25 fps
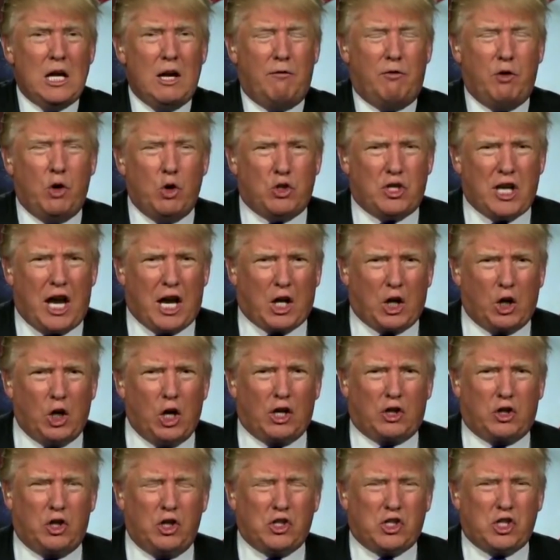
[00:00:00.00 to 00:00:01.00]
If you take
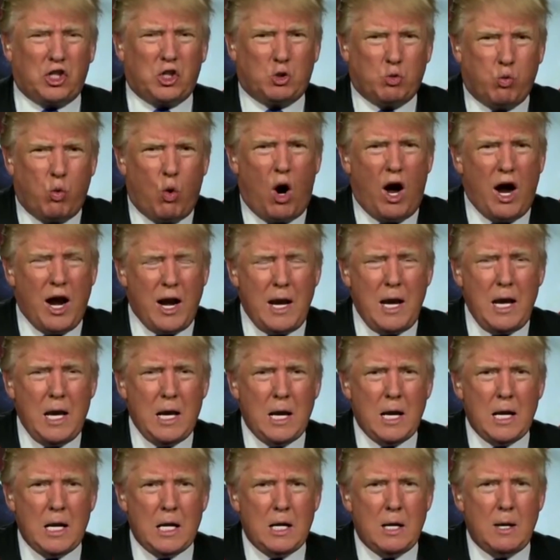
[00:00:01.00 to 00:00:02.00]
a look, this is
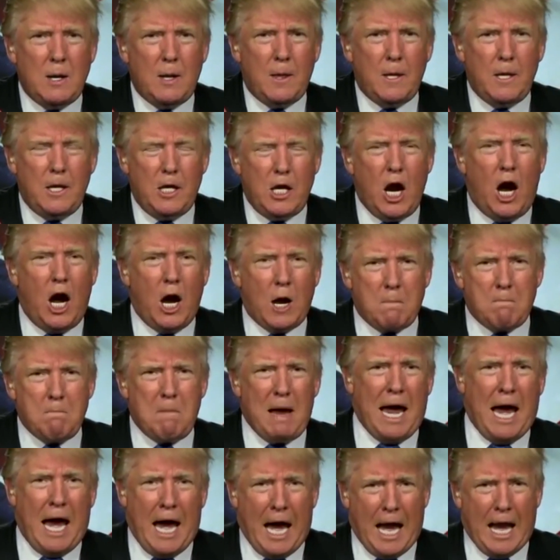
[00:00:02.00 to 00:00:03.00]
one
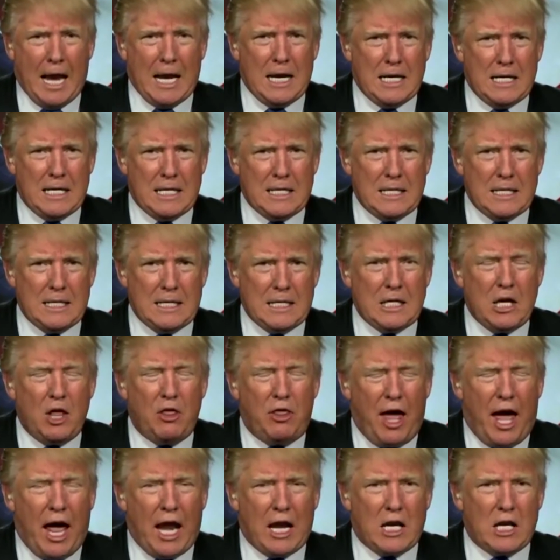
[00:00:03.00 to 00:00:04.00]
young man
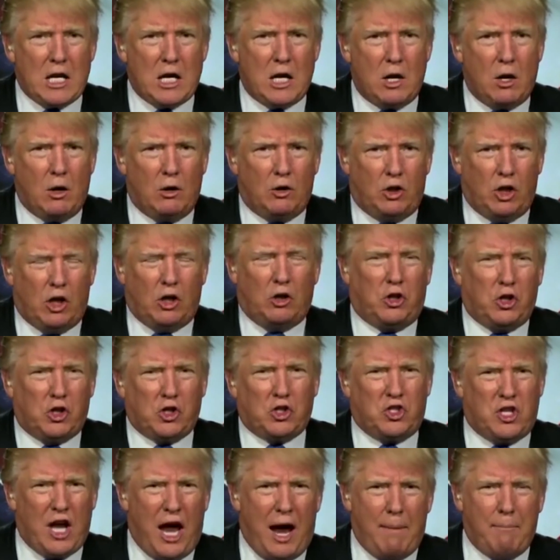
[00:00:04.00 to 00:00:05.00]
that did
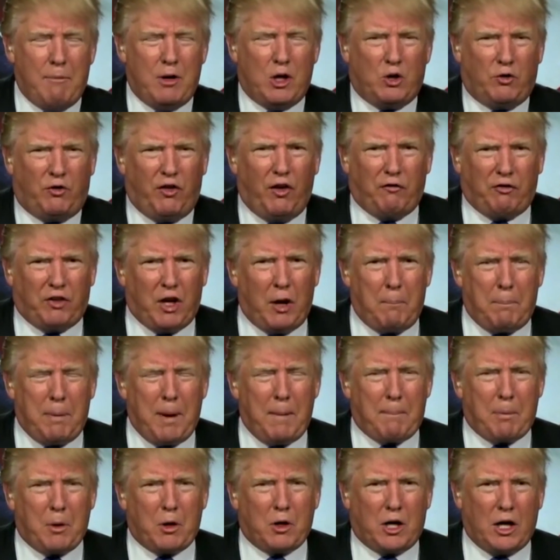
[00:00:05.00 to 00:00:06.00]
this damage. 50
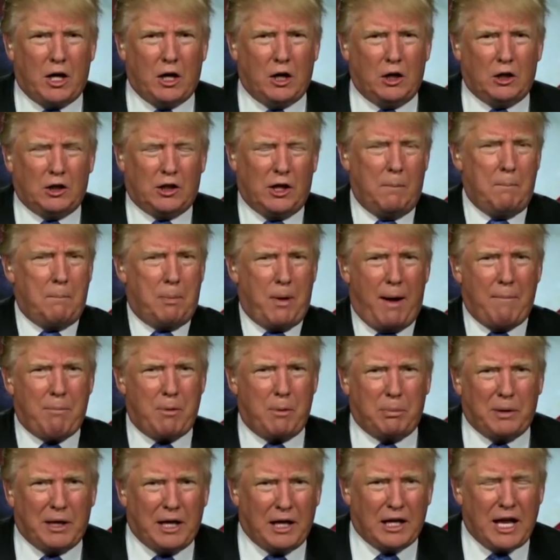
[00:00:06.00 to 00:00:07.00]
people killed and
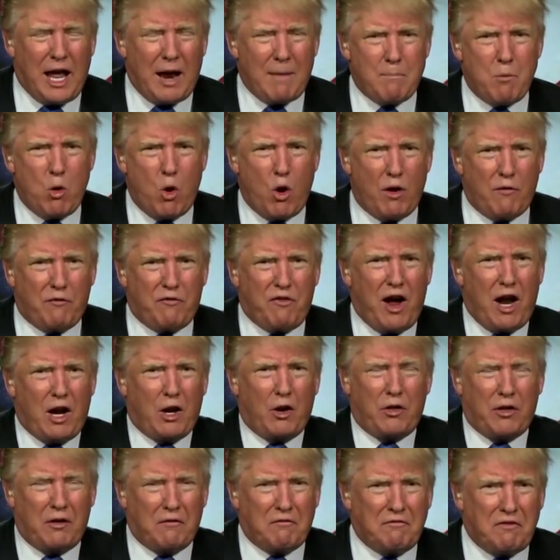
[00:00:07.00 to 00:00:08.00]
probably a lot more to
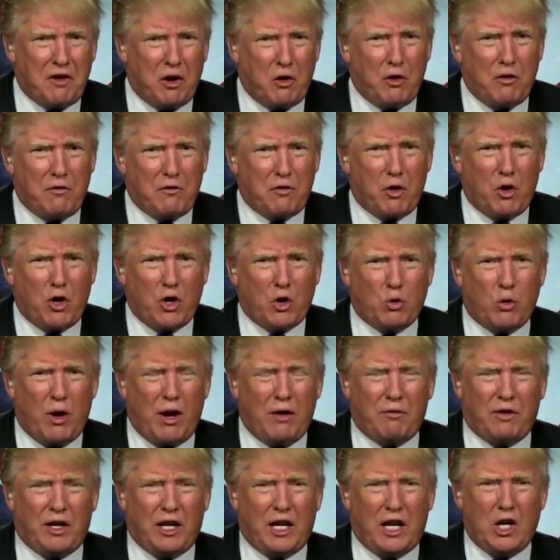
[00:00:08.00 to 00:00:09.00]
follow. They're very, very
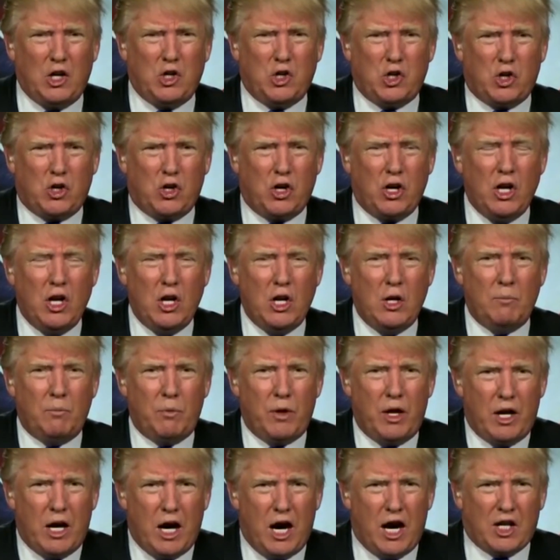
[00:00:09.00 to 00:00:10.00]
gravely injured
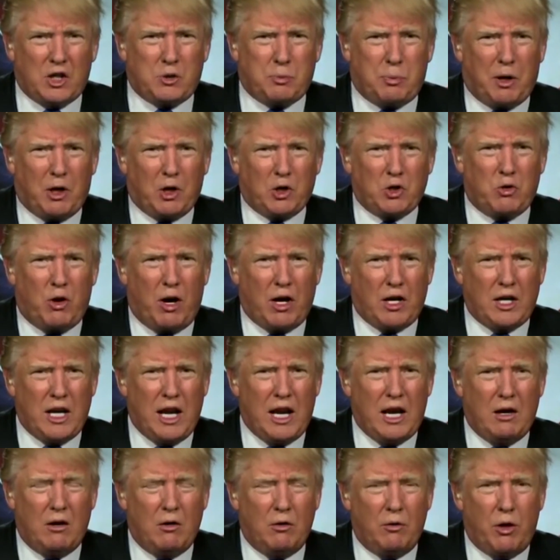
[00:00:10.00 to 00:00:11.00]
in hospitals right
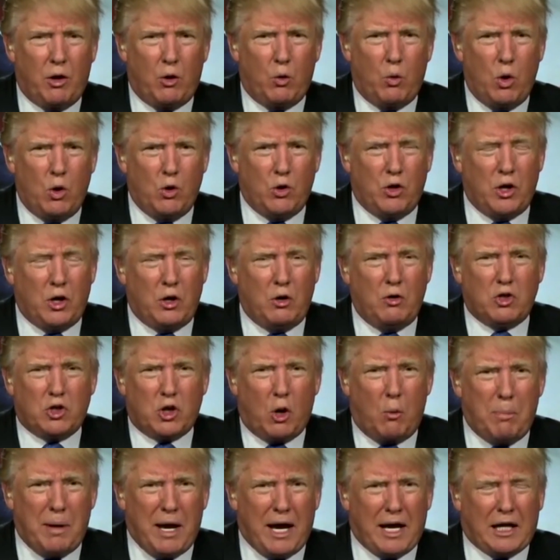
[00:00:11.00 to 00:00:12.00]
now. They're wounded
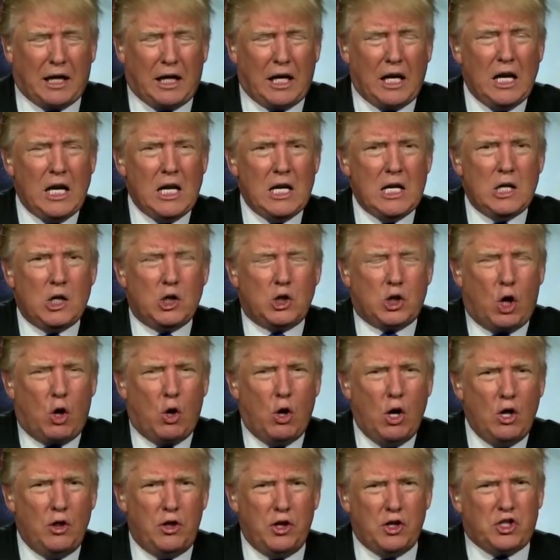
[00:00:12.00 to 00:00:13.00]
so badly.
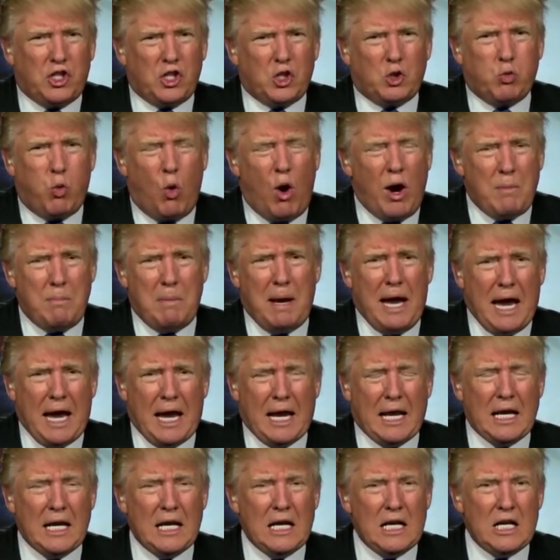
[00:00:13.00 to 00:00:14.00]
So this is one
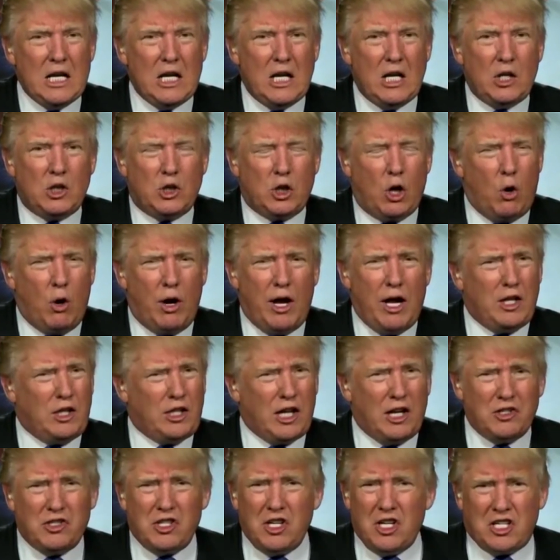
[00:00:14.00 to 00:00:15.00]
man. So
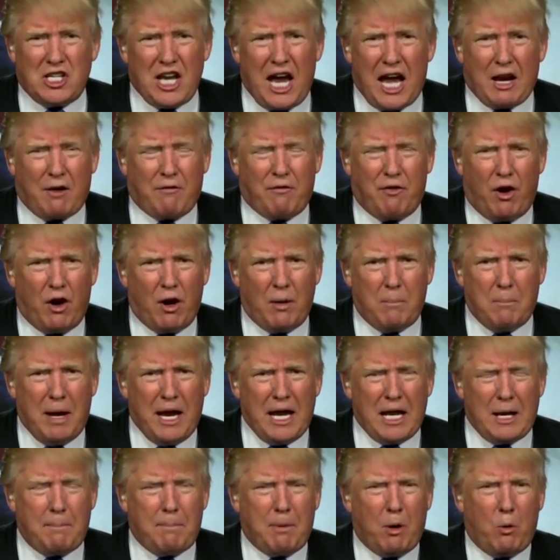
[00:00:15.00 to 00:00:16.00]
it doesn't take very
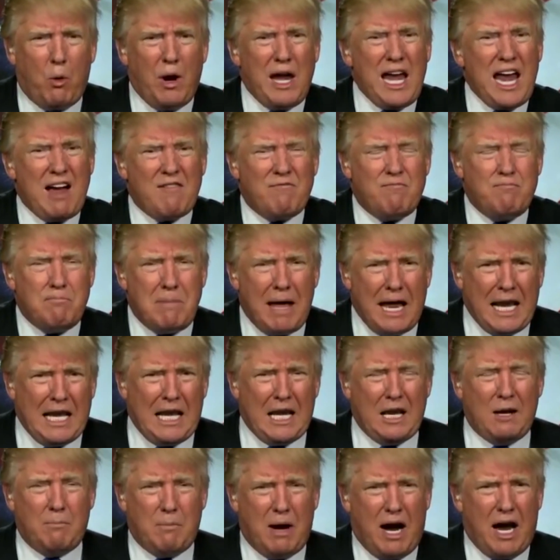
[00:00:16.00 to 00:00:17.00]
many, but we have
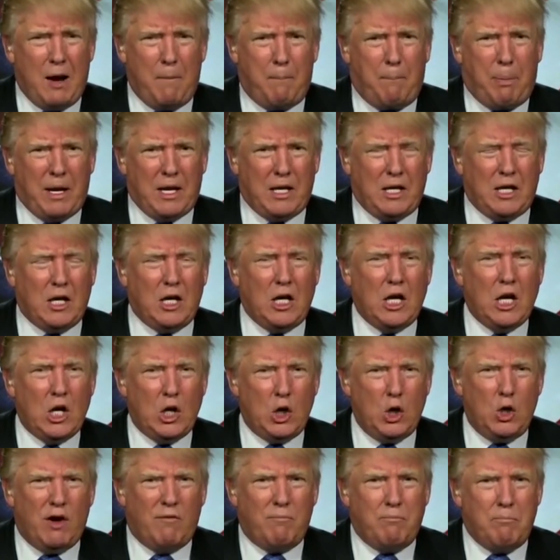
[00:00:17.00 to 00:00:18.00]
many, in my opinion,
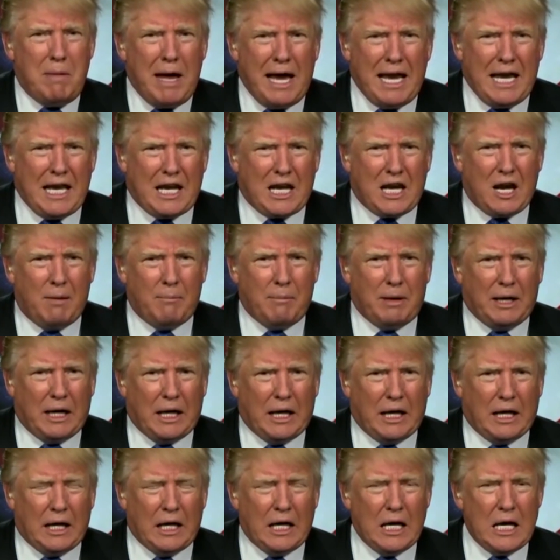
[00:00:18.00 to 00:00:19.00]
you have many
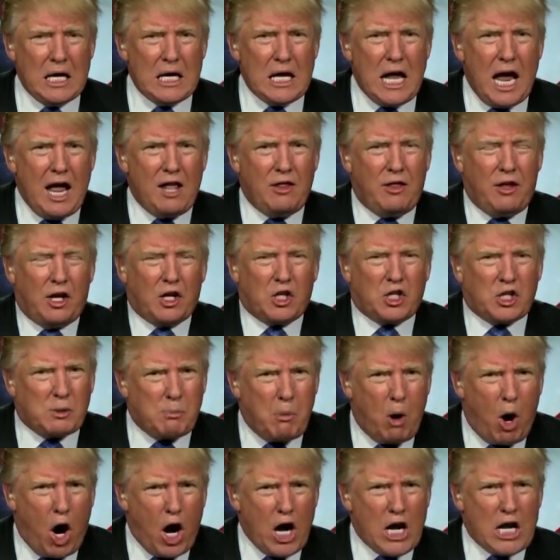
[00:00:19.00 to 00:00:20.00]
coming in, and they're
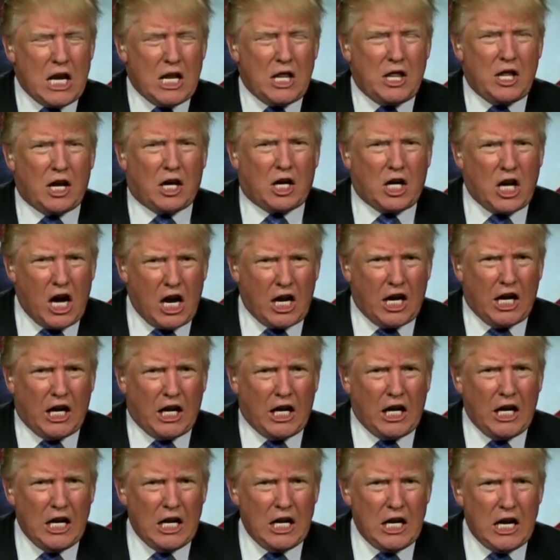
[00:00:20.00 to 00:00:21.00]
smart and they're
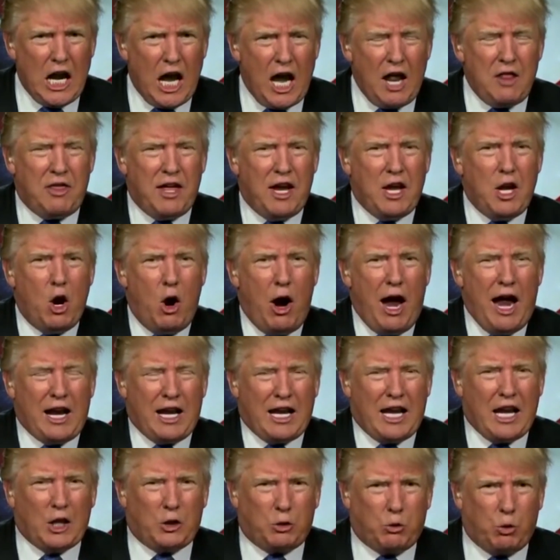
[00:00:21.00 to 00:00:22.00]
cunning, and they know
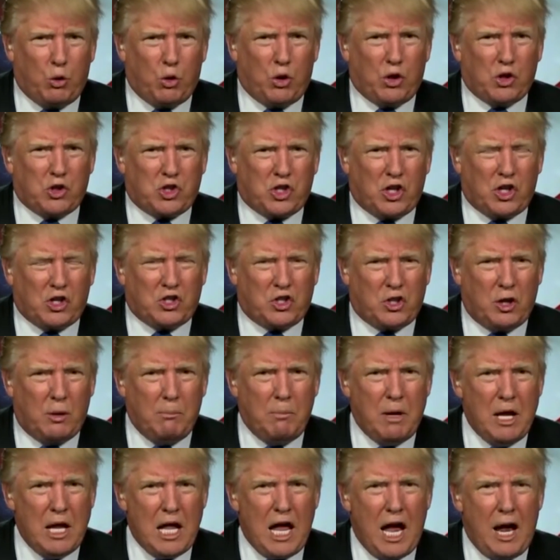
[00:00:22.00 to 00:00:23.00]
how to get through the
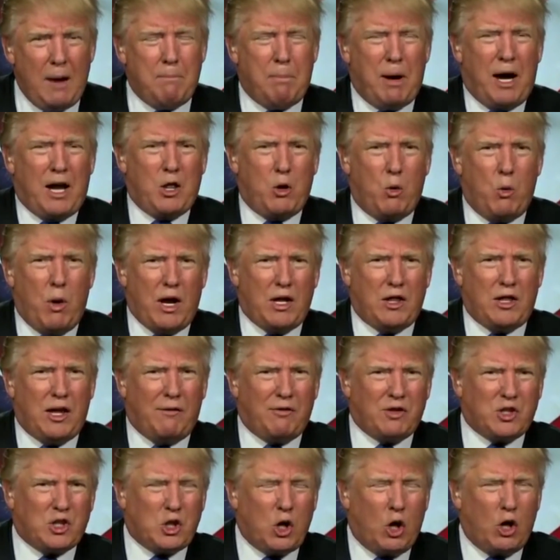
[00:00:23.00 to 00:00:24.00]
system. And by the way,
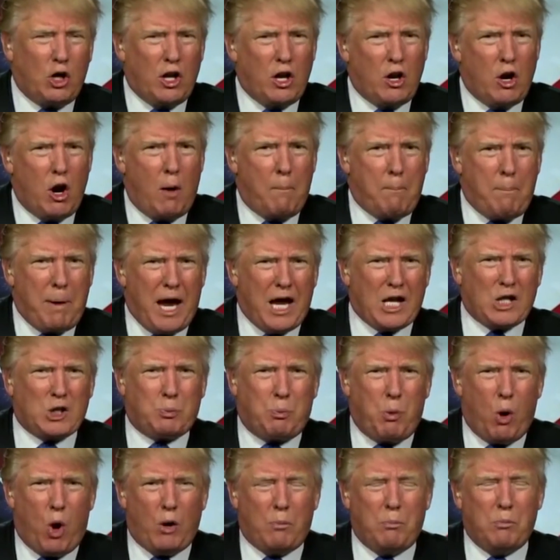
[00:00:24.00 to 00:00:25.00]
they've stolen our
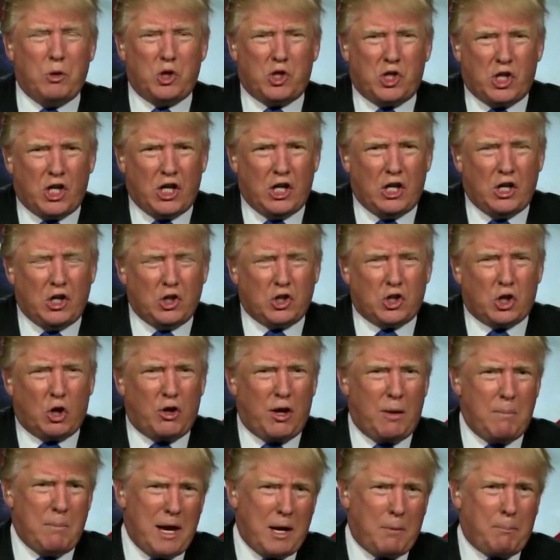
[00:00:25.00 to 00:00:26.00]
passport machines,
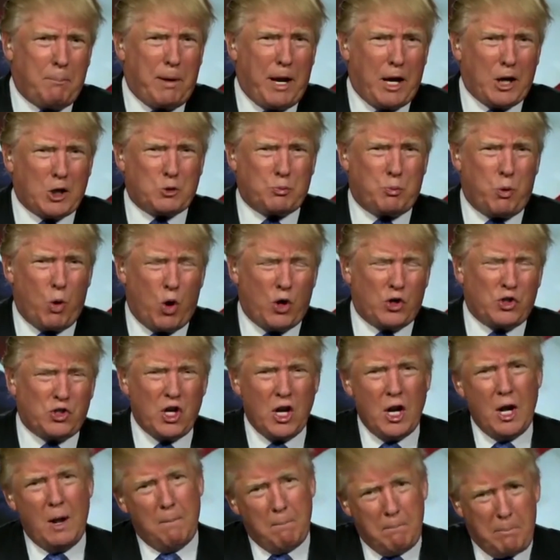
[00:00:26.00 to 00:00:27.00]
so they make
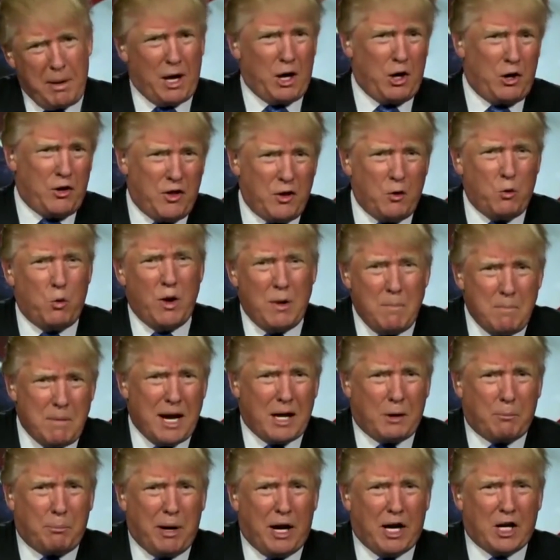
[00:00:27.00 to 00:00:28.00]
passports better than we
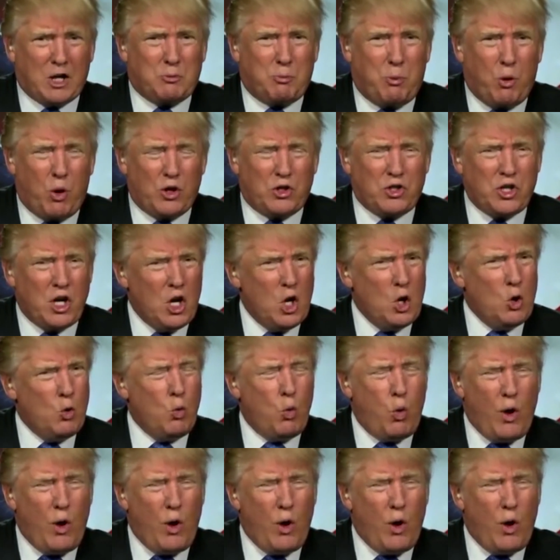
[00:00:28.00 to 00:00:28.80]
make passports.